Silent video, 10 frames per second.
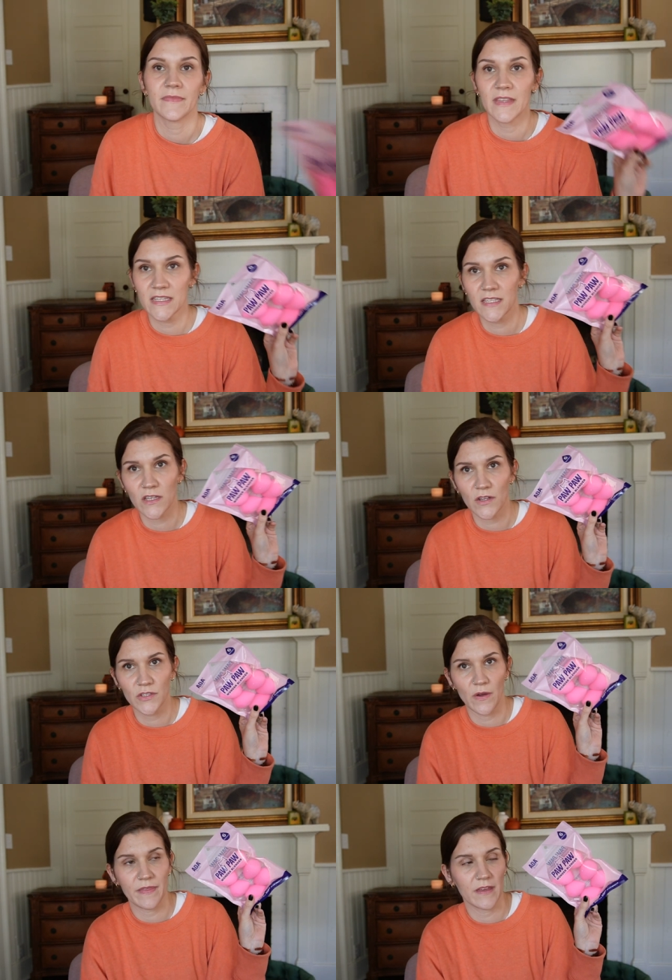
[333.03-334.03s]
This is
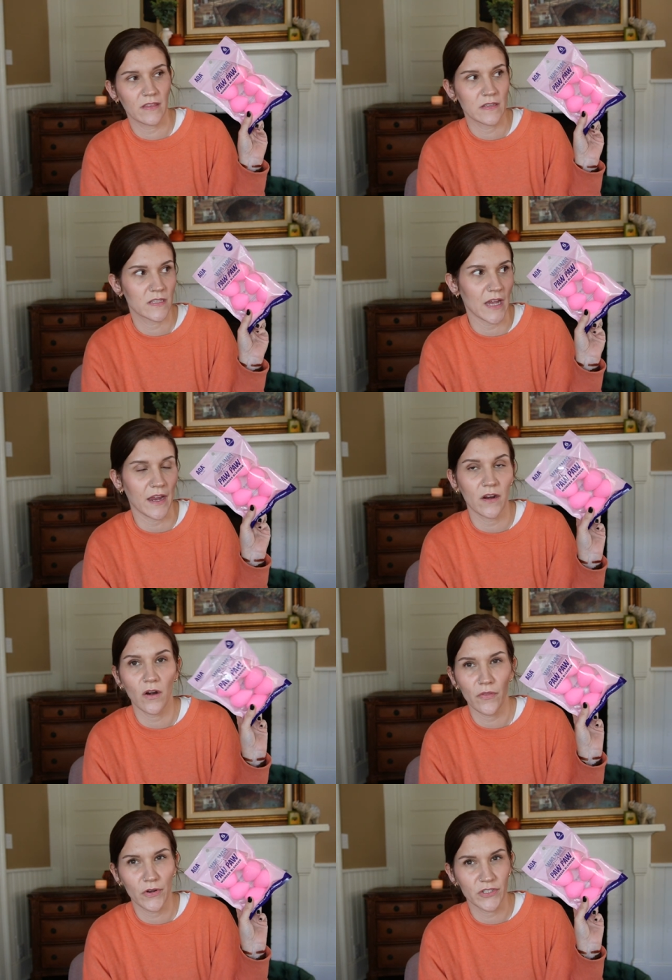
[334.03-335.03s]
also, I think, the second
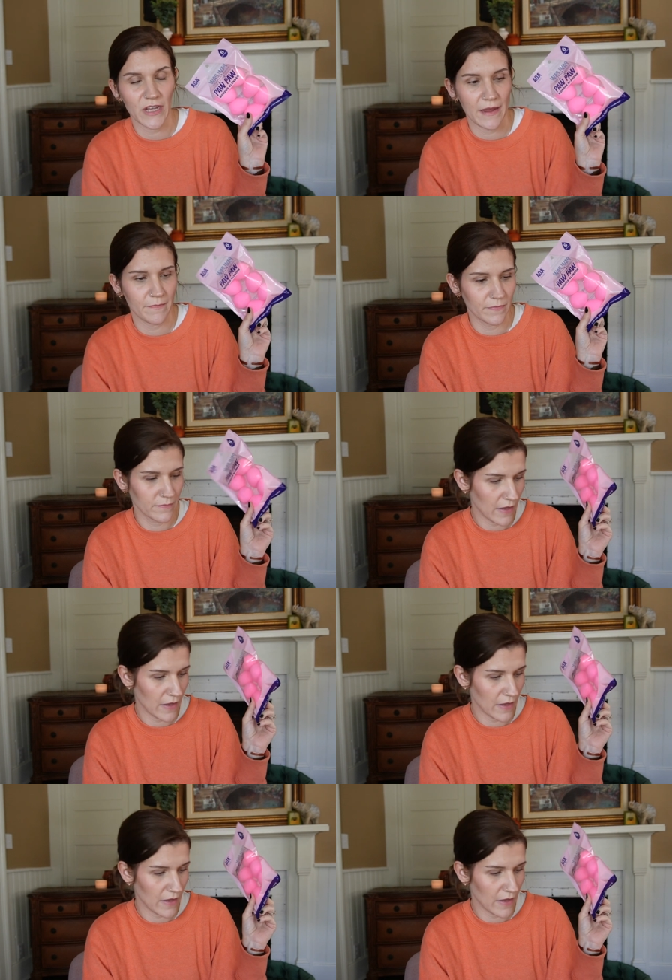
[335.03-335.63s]
or third time